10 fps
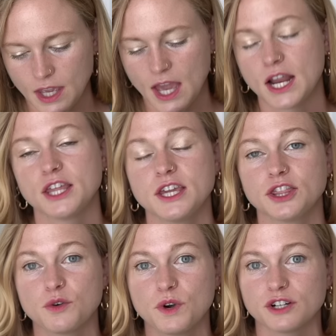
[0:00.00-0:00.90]
And I think
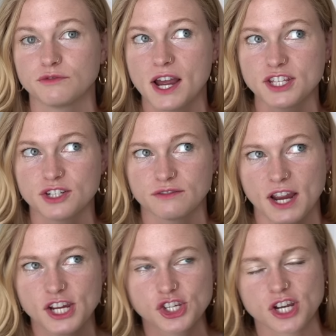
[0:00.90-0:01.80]
the word
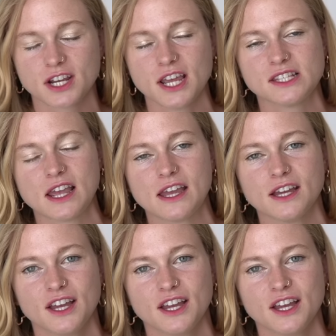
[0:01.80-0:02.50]
restoration is a